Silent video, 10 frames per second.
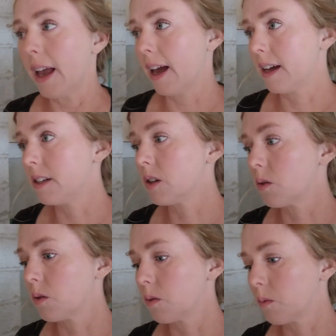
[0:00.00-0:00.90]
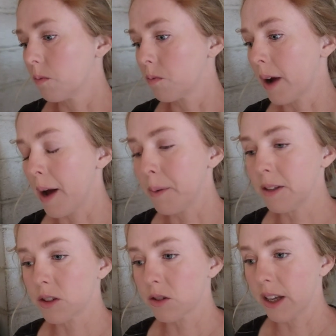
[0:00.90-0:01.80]
And
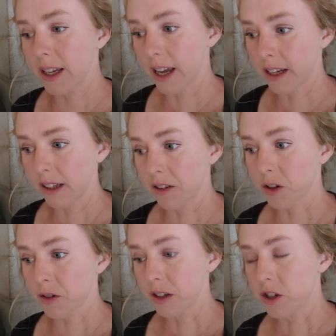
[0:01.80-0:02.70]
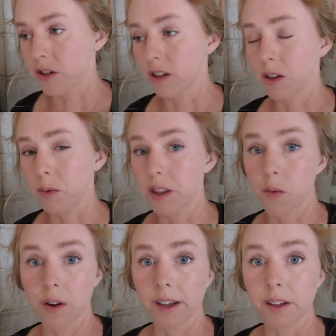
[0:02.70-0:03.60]
rabbits are like any other creature, they'll eat what they
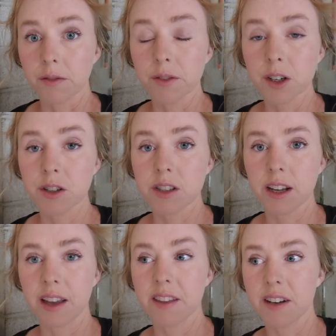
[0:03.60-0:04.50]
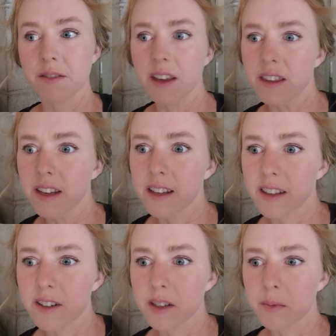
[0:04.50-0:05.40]
want to eat first. And then if they think
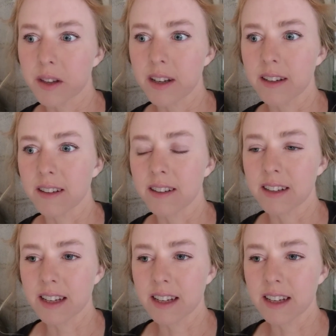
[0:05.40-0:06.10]
there's something